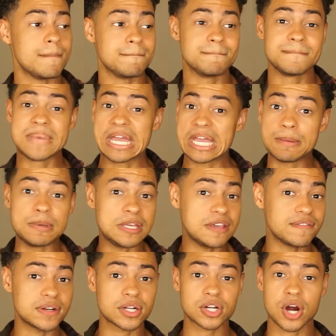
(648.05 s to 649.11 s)
maybe
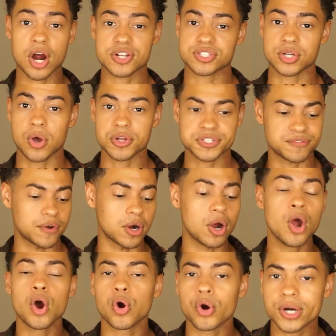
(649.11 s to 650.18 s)
even a Carson Hocevar,
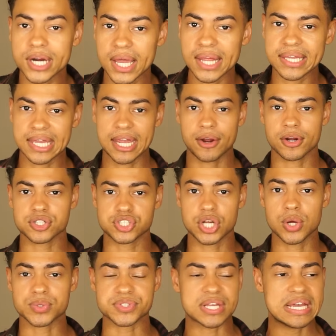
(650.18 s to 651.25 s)
or a guy like Eric
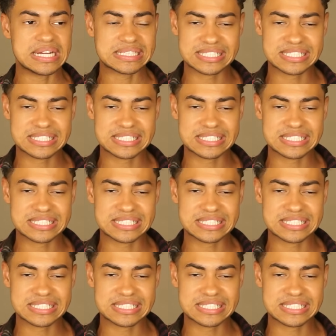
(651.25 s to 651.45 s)
Jones?